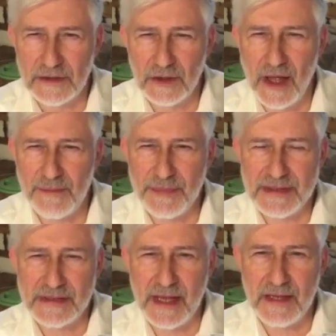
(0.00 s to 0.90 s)
a lot
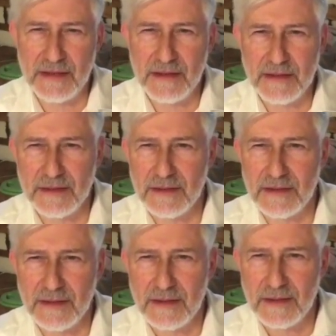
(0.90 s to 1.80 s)
been said
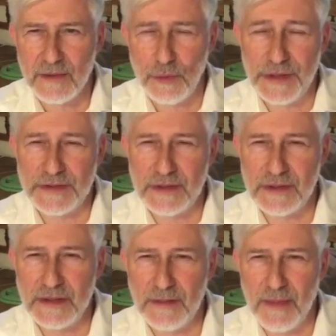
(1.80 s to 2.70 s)

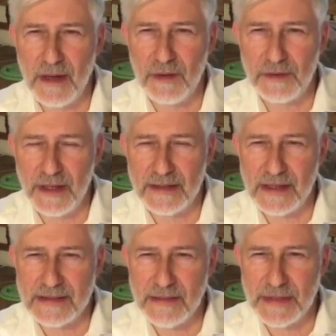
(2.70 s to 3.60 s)
recently about
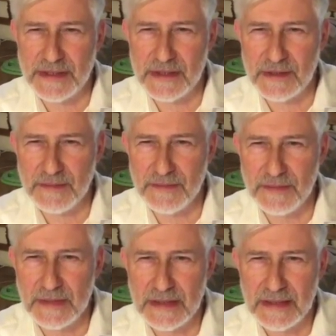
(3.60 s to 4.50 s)
anti-Semitism.
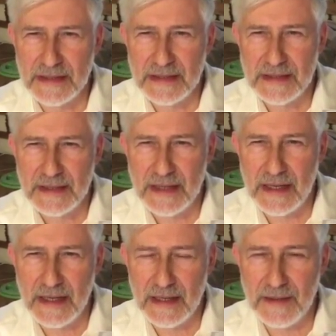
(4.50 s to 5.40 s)

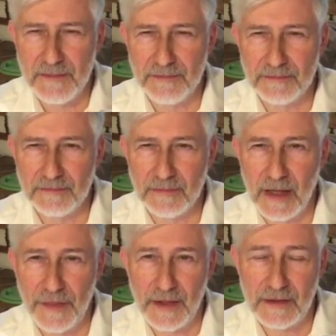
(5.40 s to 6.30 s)
I
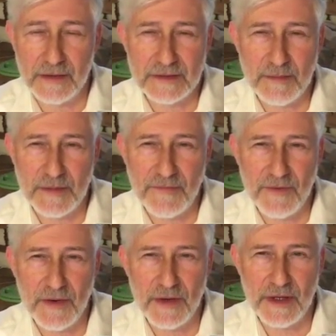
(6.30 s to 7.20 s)
think there's something
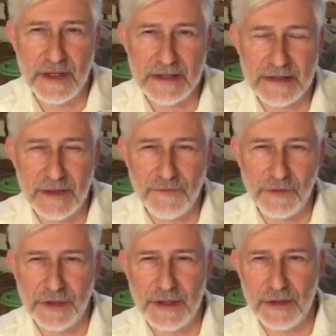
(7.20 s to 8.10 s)
very
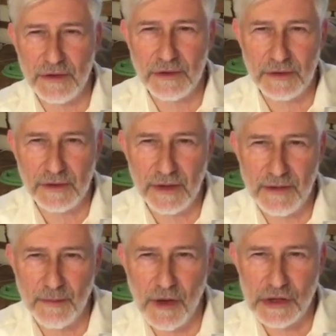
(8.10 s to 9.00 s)
insightful here in
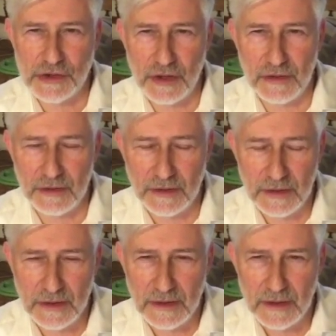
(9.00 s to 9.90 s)
the Parsha.
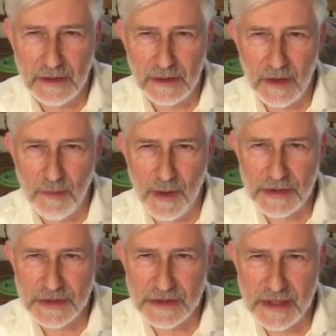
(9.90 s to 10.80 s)
Now, the
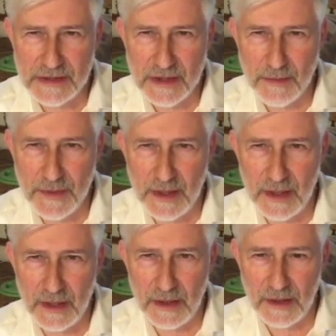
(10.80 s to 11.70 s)
Parsha says
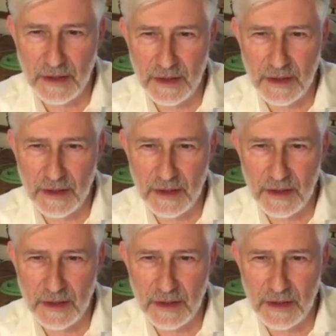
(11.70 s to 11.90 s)
something